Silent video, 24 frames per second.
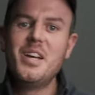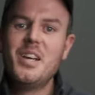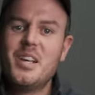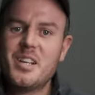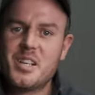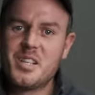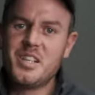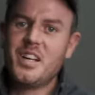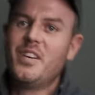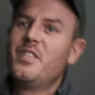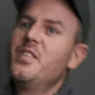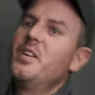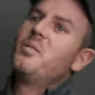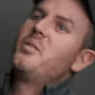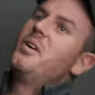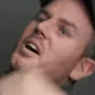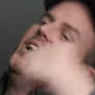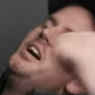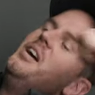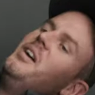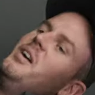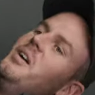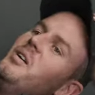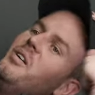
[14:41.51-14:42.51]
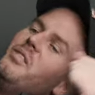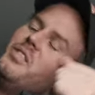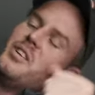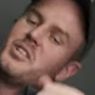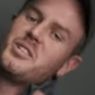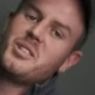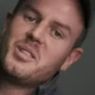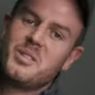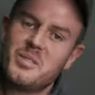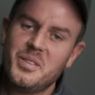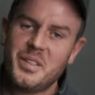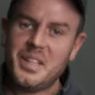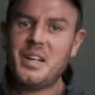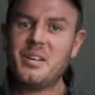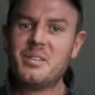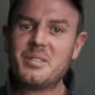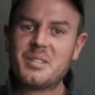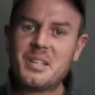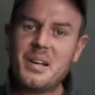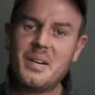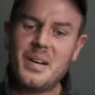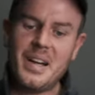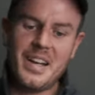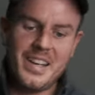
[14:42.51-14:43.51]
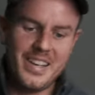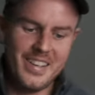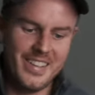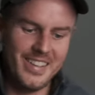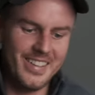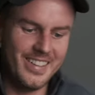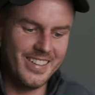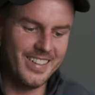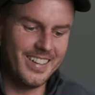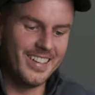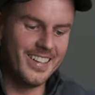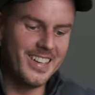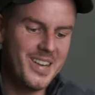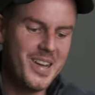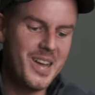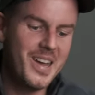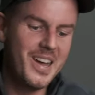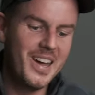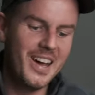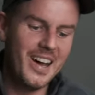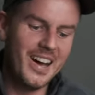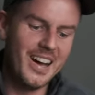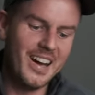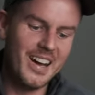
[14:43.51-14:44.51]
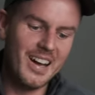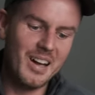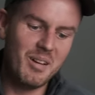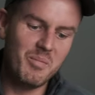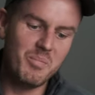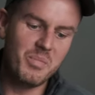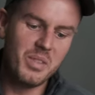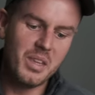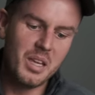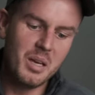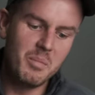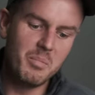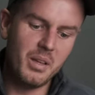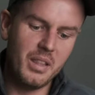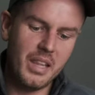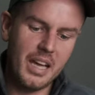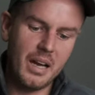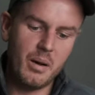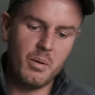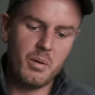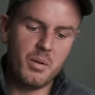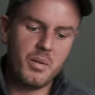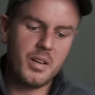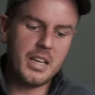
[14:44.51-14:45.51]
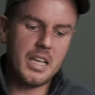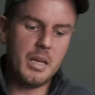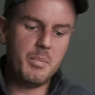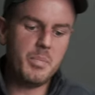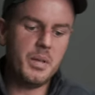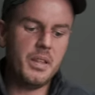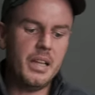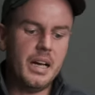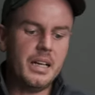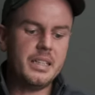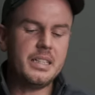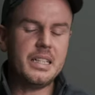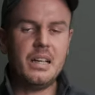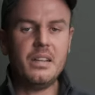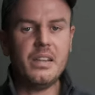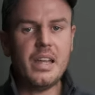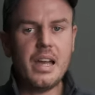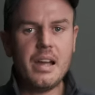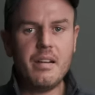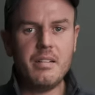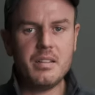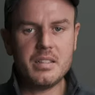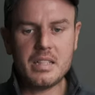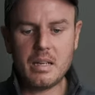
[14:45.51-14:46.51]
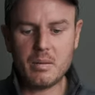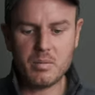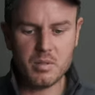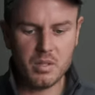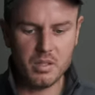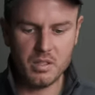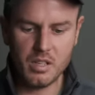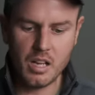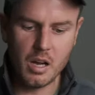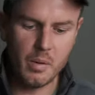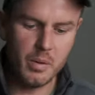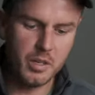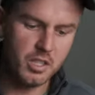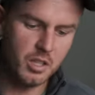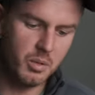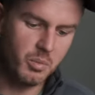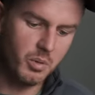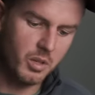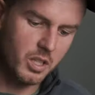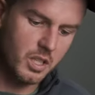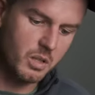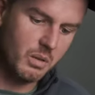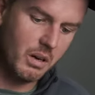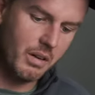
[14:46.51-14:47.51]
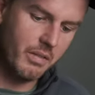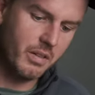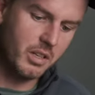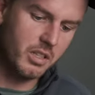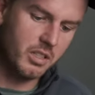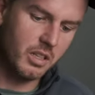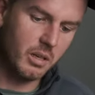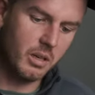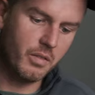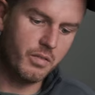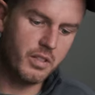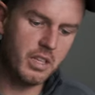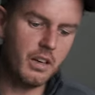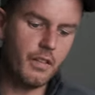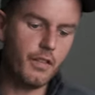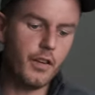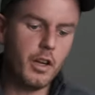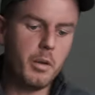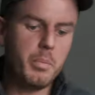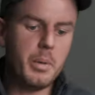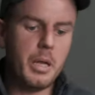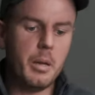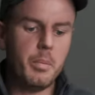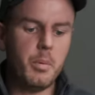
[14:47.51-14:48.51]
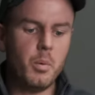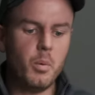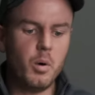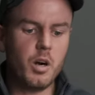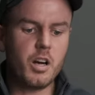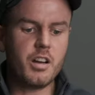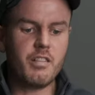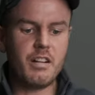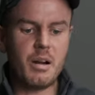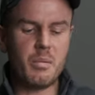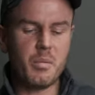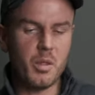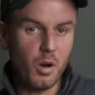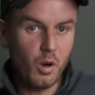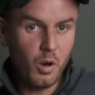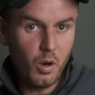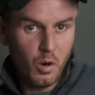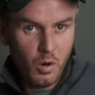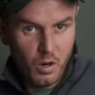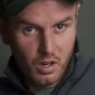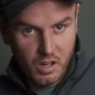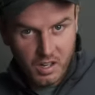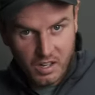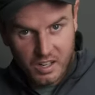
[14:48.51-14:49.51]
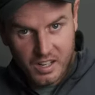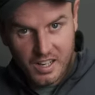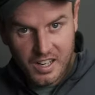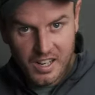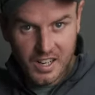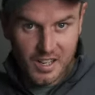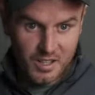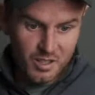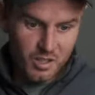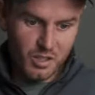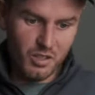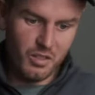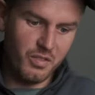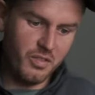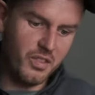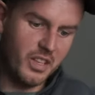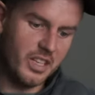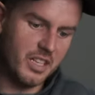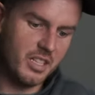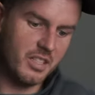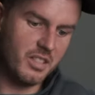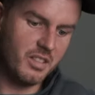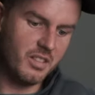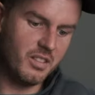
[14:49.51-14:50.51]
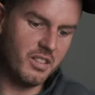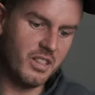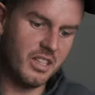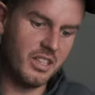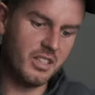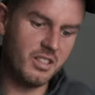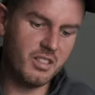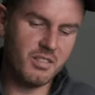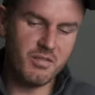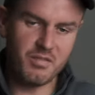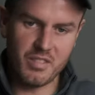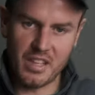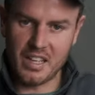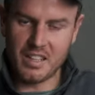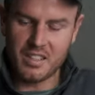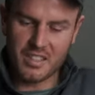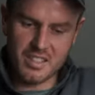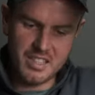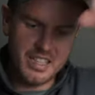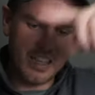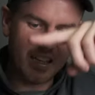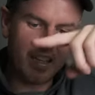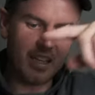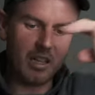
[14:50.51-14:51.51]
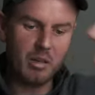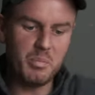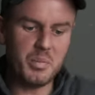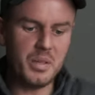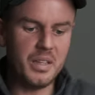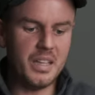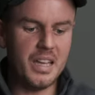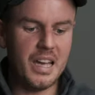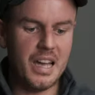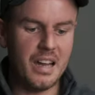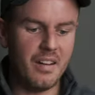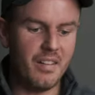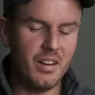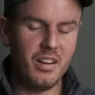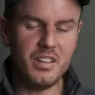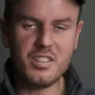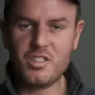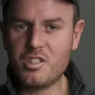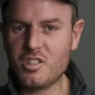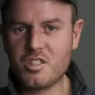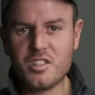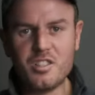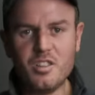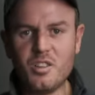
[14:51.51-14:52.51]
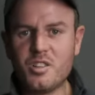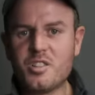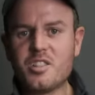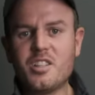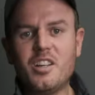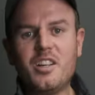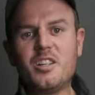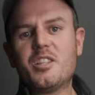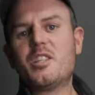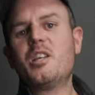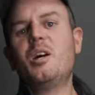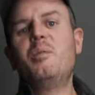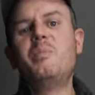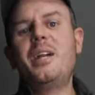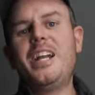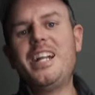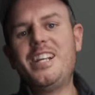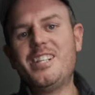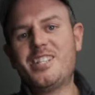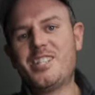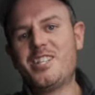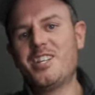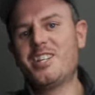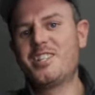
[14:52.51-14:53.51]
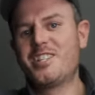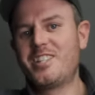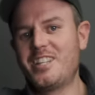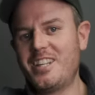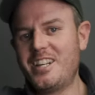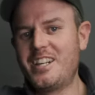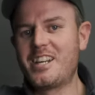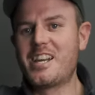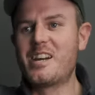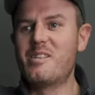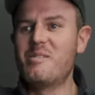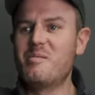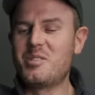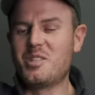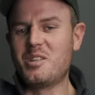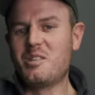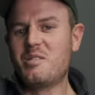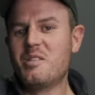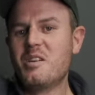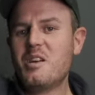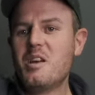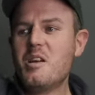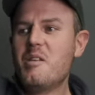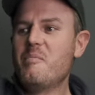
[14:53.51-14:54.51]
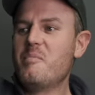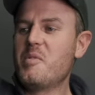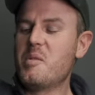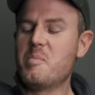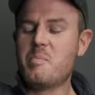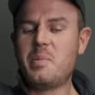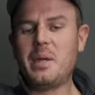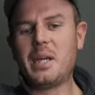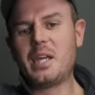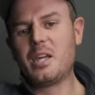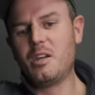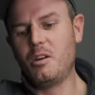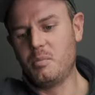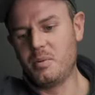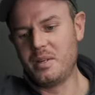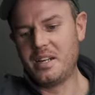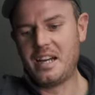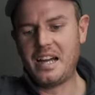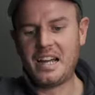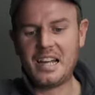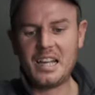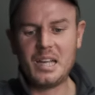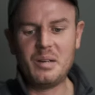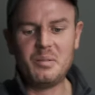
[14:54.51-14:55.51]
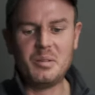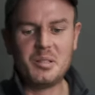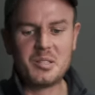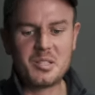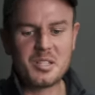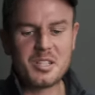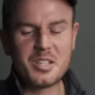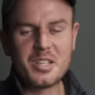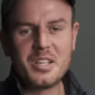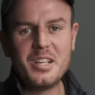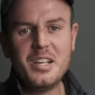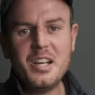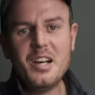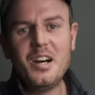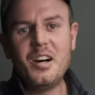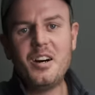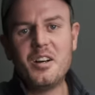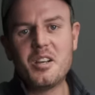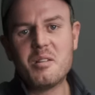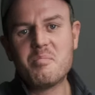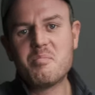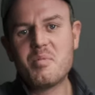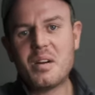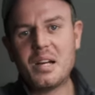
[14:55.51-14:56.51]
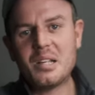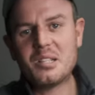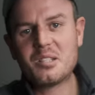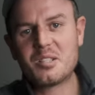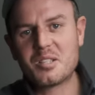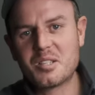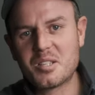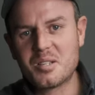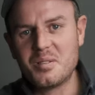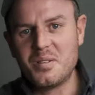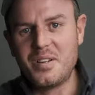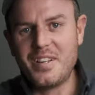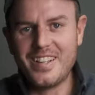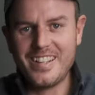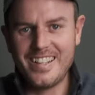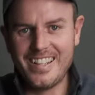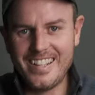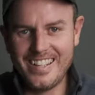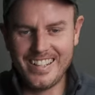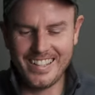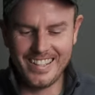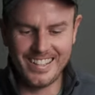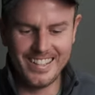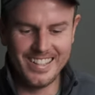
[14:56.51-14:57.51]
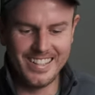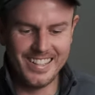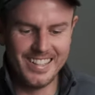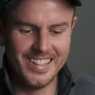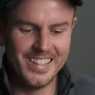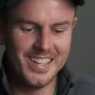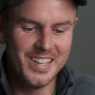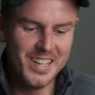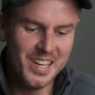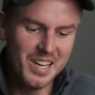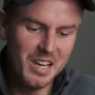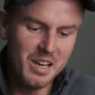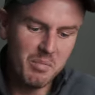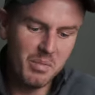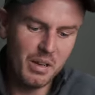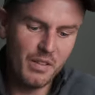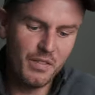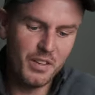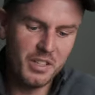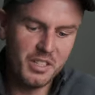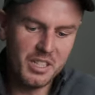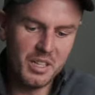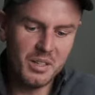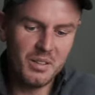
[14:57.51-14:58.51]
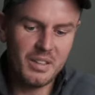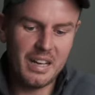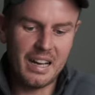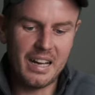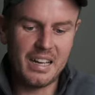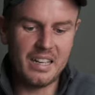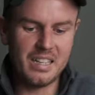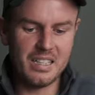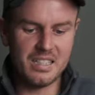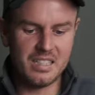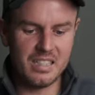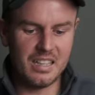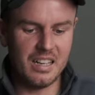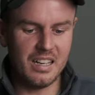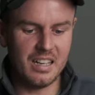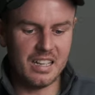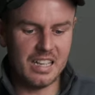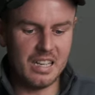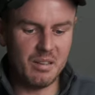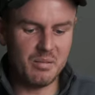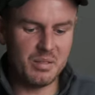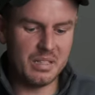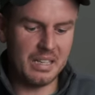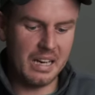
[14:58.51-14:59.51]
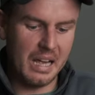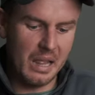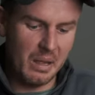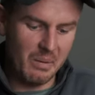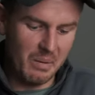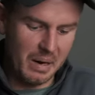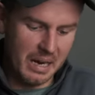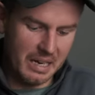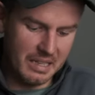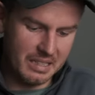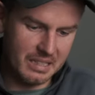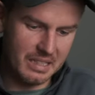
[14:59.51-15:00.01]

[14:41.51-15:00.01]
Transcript: So you have all of a sudden what the hell was going on. But no, keeping that down there is absolutely no issue whatsoever. So I've seen a few people walk around with a hook, sort of this thing sticking up in the air, and it just looks like somebody's just going to go up to you and pick you up and hang you on a branch or something. But if you do that, it's, it keeps it out of the way.